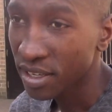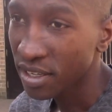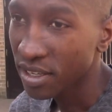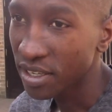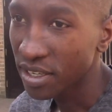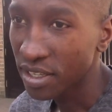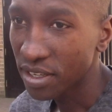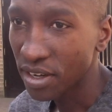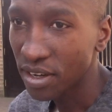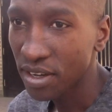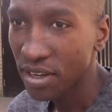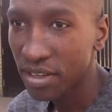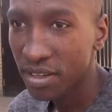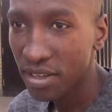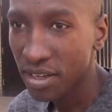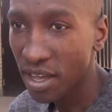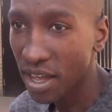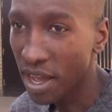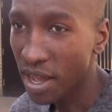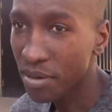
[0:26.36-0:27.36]
You know,
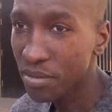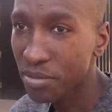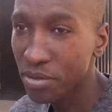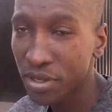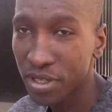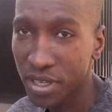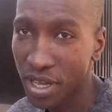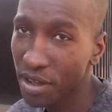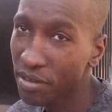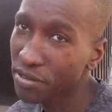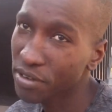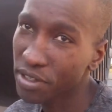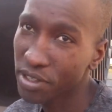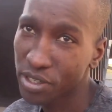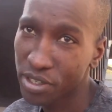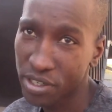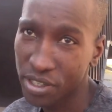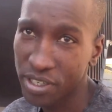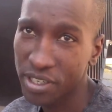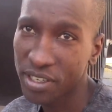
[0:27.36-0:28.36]
I'm really, I feel
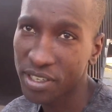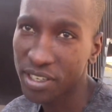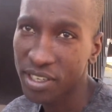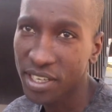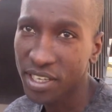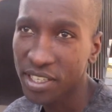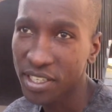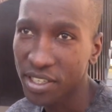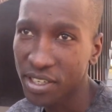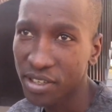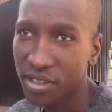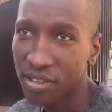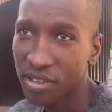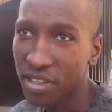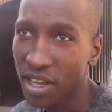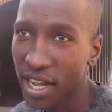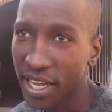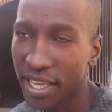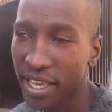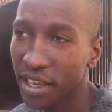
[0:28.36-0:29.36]
good you know,
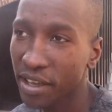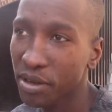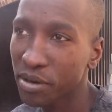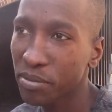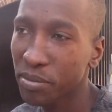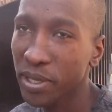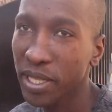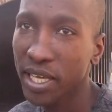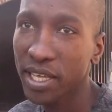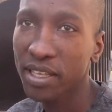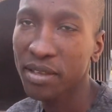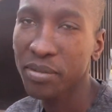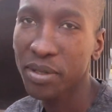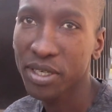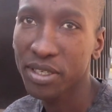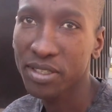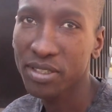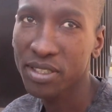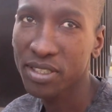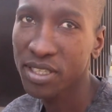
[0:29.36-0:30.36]
I can't complain
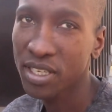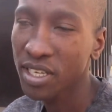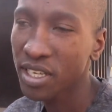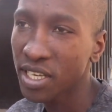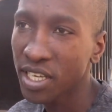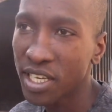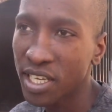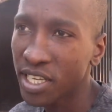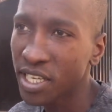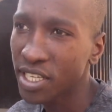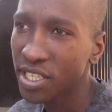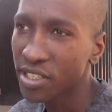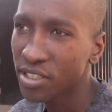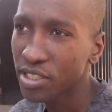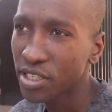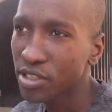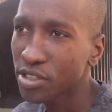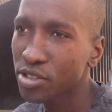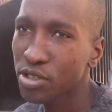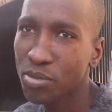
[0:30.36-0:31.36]
because, you know,
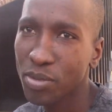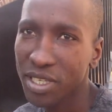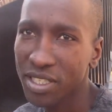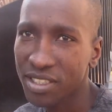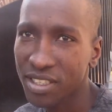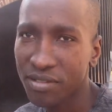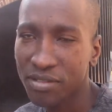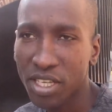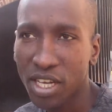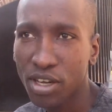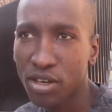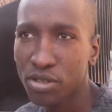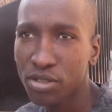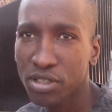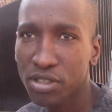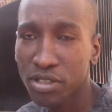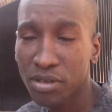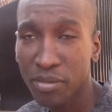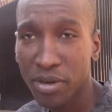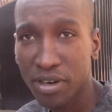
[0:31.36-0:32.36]
there's so much stuff that goes
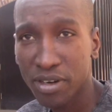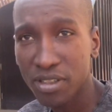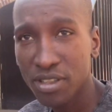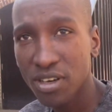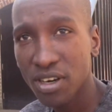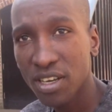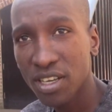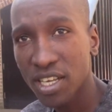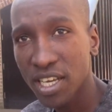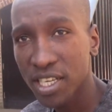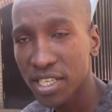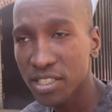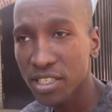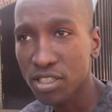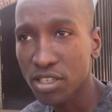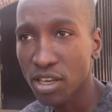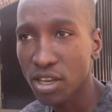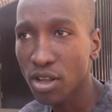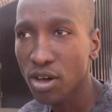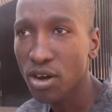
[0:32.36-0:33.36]
into the marathon and it's
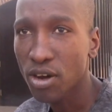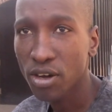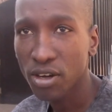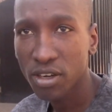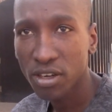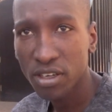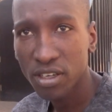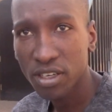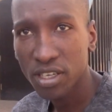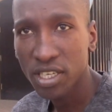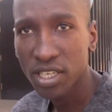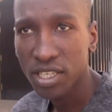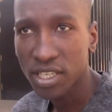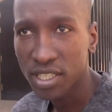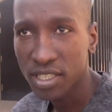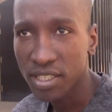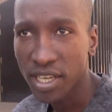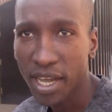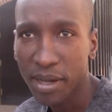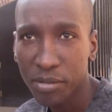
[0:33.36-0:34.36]
such a long
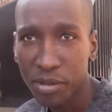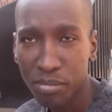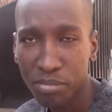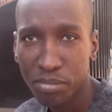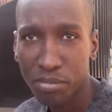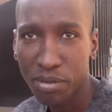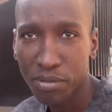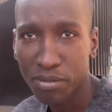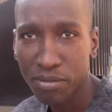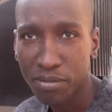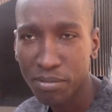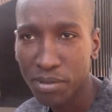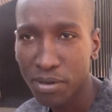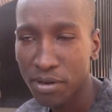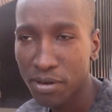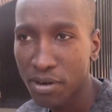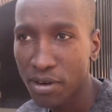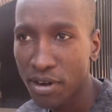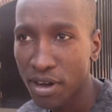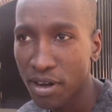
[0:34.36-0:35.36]
time
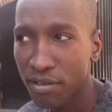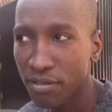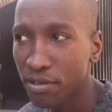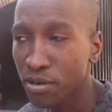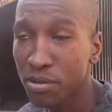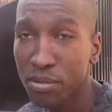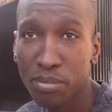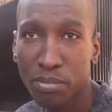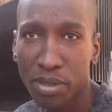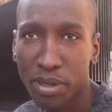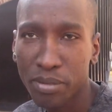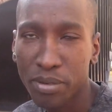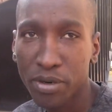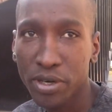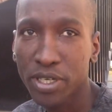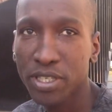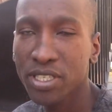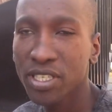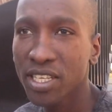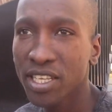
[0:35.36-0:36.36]
uh, for
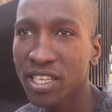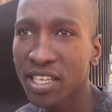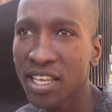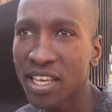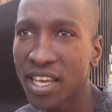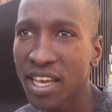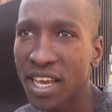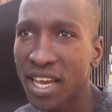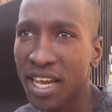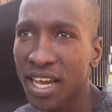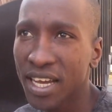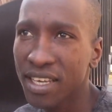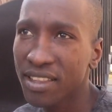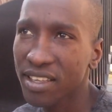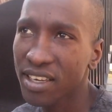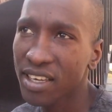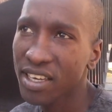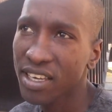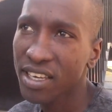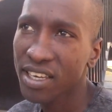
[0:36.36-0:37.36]
preparation. And I
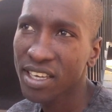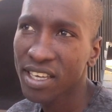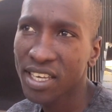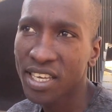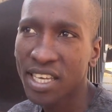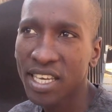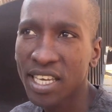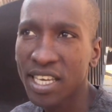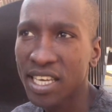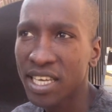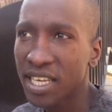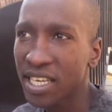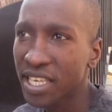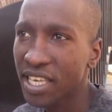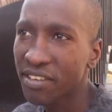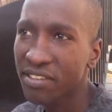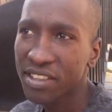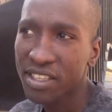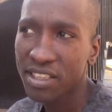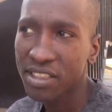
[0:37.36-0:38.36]
think,
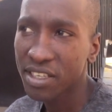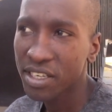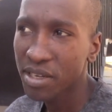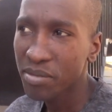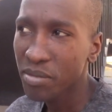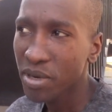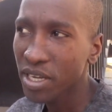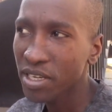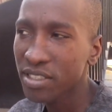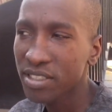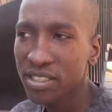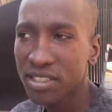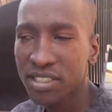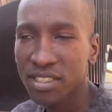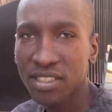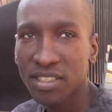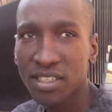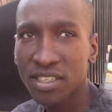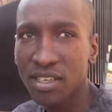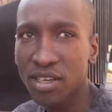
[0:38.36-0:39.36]
given the three months
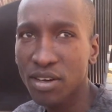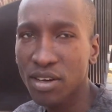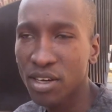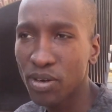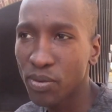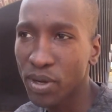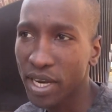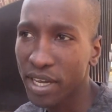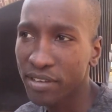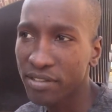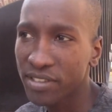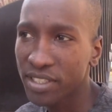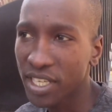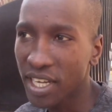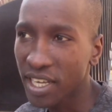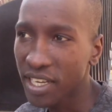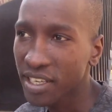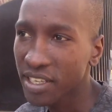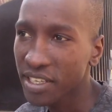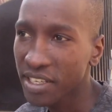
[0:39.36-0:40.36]
and what I've
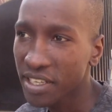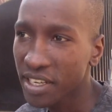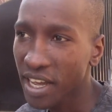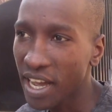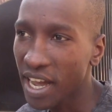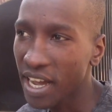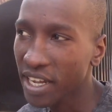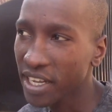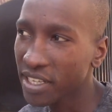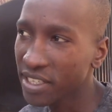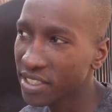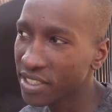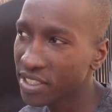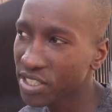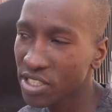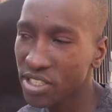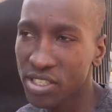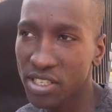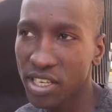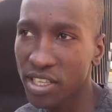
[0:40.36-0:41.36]
done, I can
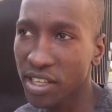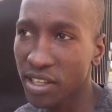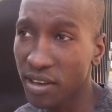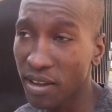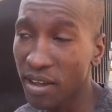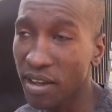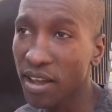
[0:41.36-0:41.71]
just say that